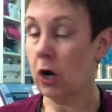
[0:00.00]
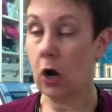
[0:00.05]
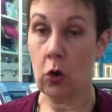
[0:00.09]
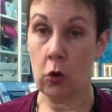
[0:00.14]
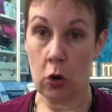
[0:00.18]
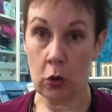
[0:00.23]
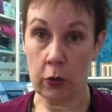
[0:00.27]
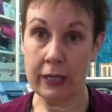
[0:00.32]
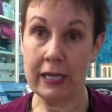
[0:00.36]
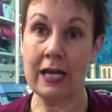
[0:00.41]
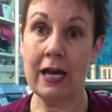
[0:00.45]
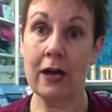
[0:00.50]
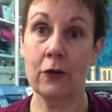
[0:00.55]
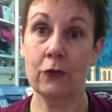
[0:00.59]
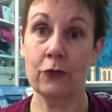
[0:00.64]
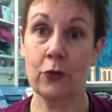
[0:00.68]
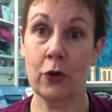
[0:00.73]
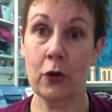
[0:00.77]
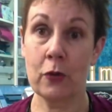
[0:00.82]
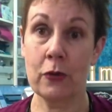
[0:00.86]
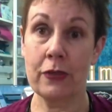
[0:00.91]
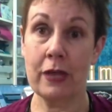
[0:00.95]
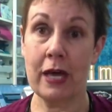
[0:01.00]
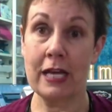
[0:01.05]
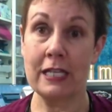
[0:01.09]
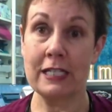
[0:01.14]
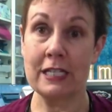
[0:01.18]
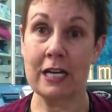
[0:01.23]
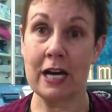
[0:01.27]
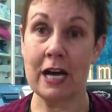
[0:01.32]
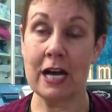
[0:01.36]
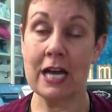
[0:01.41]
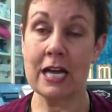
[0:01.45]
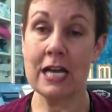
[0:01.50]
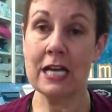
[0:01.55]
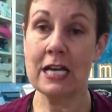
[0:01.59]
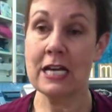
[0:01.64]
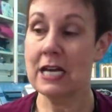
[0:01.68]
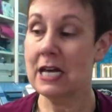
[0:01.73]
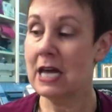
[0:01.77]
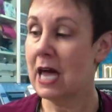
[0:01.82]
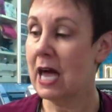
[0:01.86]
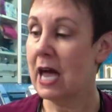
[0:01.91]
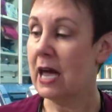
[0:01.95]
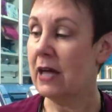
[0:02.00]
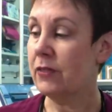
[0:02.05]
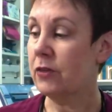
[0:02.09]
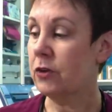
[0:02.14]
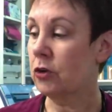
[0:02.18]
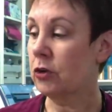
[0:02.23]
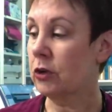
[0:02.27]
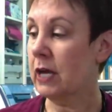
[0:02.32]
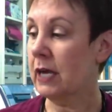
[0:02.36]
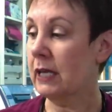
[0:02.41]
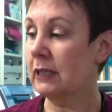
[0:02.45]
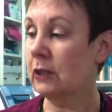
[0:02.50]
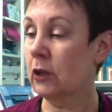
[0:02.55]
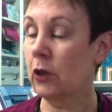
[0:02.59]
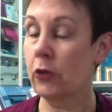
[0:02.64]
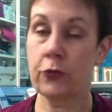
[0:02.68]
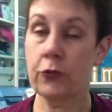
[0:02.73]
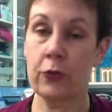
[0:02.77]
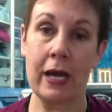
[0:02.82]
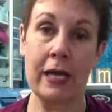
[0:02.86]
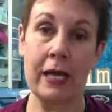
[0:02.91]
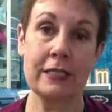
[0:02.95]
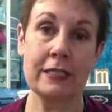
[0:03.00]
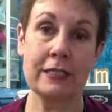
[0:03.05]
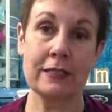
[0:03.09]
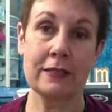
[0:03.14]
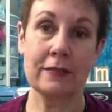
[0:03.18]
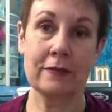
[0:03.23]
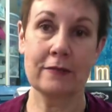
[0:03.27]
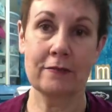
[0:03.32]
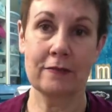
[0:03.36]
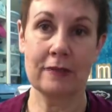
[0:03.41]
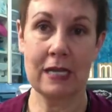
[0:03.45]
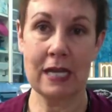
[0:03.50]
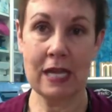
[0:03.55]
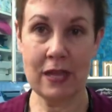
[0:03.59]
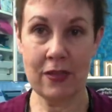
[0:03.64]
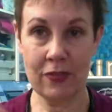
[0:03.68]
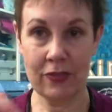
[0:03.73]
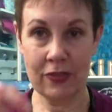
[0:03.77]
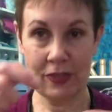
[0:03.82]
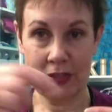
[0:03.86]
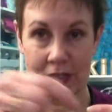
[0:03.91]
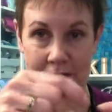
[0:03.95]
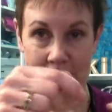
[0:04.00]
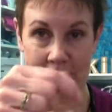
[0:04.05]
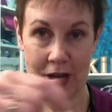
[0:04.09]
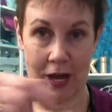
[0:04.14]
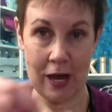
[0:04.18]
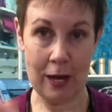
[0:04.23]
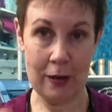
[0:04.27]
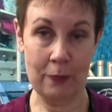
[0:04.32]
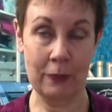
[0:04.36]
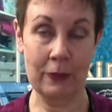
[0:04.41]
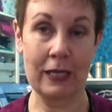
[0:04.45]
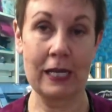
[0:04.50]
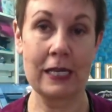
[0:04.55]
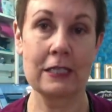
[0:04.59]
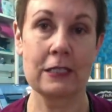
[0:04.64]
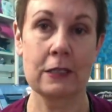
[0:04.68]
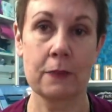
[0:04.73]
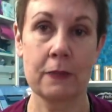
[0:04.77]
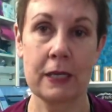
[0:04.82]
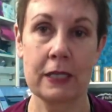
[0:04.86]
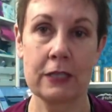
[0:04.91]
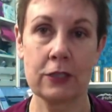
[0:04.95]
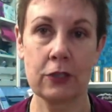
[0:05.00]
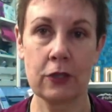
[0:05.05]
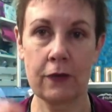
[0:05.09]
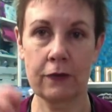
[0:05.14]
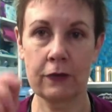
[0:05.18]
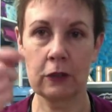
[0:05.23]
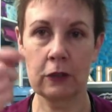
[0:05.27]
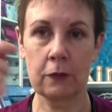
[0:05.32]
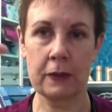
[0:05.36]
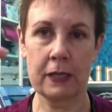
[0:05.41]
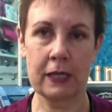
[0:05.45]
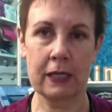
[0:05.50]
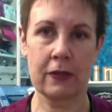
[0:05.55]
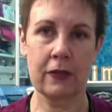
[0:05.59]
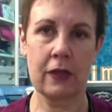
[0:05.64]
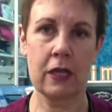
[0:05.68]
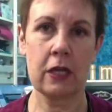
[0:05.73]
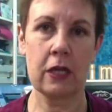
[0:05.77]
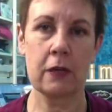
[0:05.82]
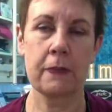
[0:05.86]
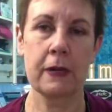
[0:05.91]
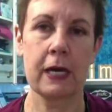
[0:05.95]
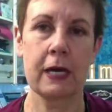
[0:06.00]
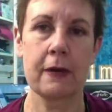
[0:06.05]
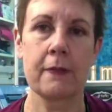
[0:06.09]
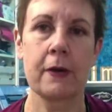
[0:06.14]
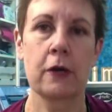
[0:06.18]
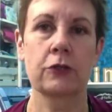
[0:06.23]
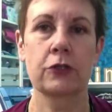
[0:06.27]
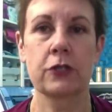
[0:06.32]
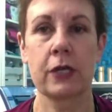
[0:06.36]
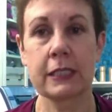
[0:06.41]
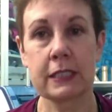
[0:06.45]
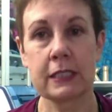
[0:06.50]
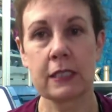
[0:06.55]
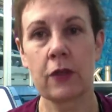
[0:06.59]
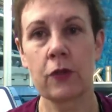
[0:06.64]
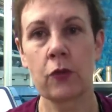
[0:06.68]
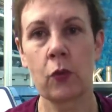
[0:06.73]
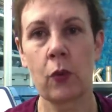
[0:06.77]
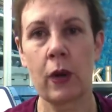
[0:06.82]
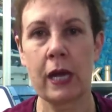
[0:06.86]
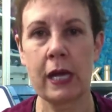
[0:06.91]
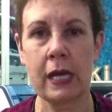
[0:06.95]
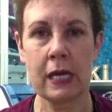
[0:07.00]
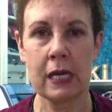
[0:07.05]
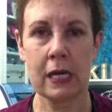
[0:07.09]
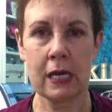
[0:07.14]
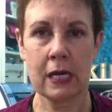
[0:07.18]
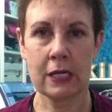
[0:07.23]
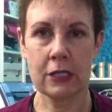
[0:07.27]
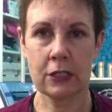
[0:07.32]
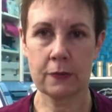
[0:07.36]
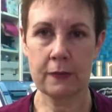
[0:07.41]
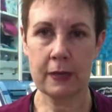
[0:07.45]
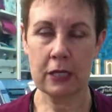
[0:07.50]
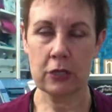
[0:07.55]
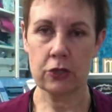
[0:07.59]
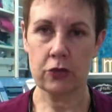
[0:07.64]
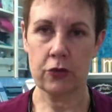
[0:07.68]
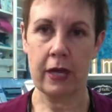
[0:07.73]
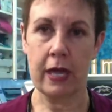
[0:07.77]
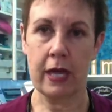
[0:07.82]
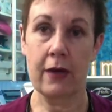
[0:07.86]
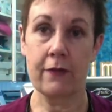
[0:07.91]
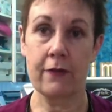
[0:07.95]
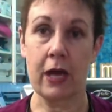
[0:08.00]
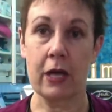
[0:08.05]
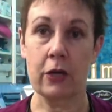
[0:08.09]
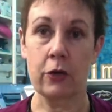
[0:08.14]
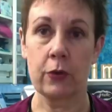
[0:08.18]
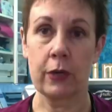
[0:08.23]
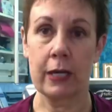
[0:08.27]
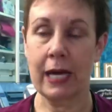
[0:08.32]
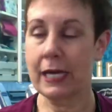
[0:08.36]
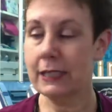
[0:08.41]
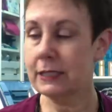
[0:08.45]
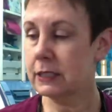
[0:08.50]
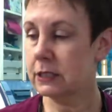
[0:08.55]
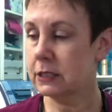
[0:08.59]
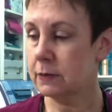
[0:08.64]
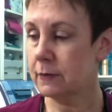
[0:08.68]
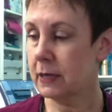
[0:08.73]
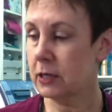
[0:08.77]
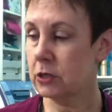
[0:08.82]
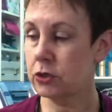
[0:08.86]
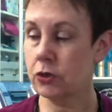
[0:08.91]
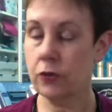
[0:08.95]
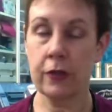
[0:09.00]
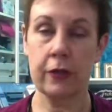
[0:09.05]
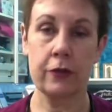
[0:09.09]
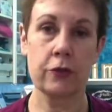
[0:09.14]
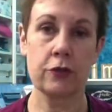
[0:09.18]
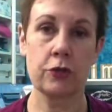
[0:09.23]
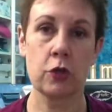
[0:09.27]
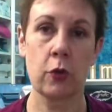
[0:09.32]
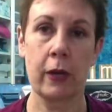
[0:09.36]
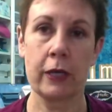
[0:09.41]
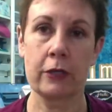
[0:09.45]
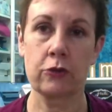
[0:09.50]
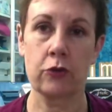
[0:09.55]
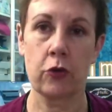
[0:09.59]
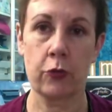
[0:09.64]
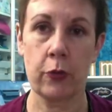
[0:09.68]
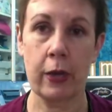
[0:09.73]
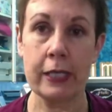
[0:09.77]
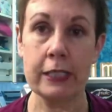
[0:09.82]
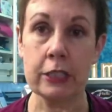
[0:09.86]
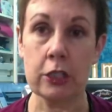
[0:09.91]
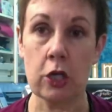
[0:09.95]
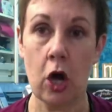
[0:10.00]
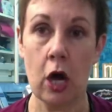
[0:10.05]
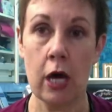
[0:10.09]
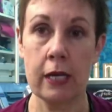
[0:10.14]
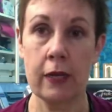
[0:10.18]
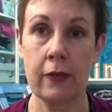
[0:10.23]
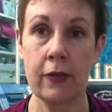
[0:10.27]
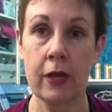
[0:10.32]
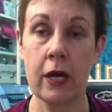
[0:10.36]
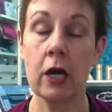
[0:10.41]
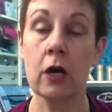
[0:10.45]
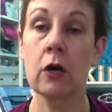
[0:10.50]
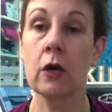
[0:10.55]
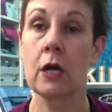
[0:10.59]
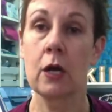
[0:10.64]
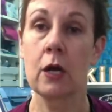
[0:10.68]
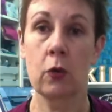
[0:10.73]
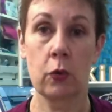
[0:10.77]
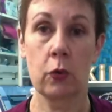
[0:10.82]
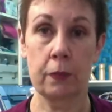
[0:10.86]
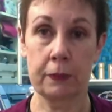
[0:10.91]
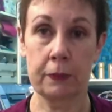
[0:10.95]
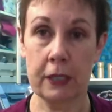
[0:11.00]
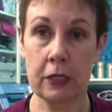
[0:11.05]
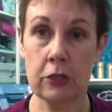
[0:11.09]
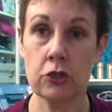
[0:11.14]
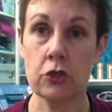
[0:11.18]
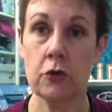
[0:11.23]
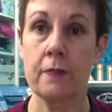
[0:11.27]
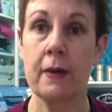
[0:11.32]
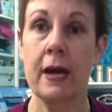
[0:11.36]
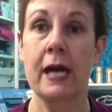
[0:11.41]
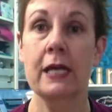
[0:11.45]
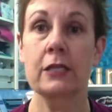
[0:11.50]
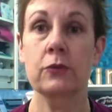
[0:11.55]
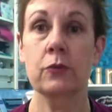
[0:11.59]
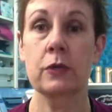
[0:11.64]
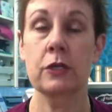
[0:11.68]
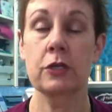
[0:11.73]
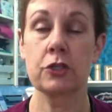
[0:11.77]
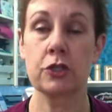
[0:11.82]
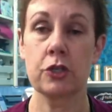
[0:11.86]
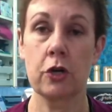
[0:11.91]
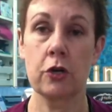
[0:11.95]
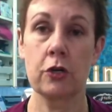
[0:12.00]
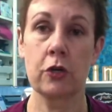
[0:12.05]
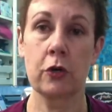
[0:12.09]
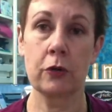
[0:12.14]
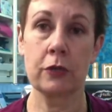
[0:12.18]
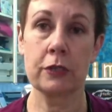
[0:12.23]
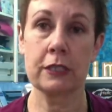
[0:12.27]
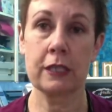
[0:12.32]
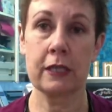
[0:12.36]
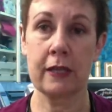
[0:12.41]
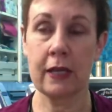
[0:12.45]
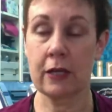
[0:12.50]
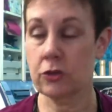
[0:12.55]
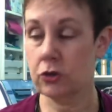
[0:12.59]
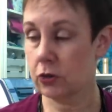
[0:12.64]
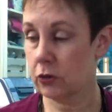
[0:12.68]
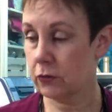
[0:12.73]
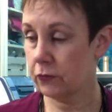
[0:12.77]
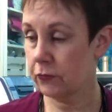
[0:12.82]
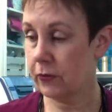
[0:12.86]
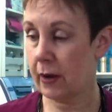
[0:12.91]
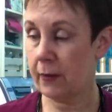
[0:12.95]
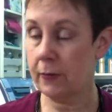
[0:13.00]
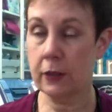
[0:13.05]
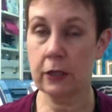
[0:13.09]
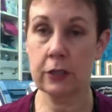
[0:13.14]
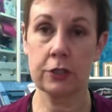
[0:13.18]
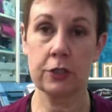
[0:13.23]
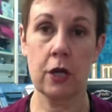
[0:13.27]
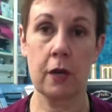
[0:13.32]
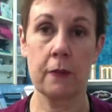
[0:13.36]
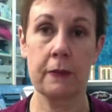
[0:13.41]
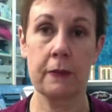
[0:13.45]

are already cut for you with that die and you'll get little threads in the die blades a bit. So you have a little pick that you can pick them out. So that's another way to make sure that you have accurate cuts is to make sure that there's no extra threads caught in there. Replace your mats when you start noticing that your fabric is